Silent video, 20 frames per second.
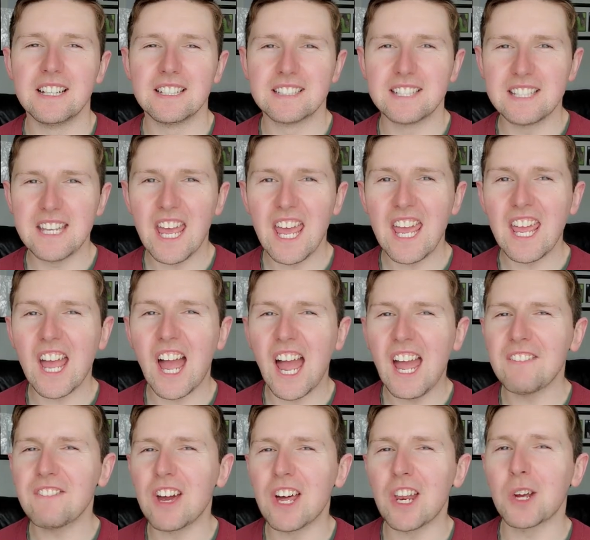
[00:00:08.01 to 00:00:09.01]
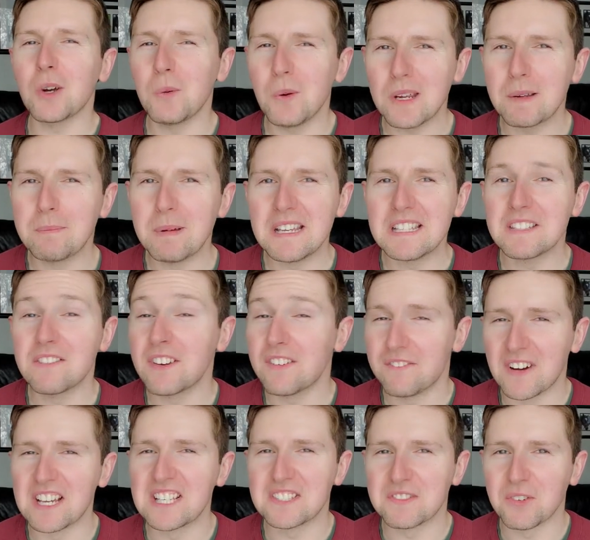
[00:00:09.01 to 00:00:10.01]
Today, I've got a quick piece of
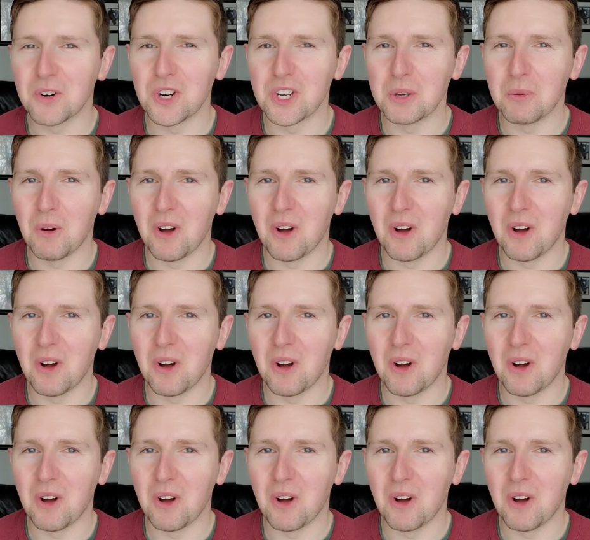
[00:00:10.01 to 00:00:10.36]
advice for you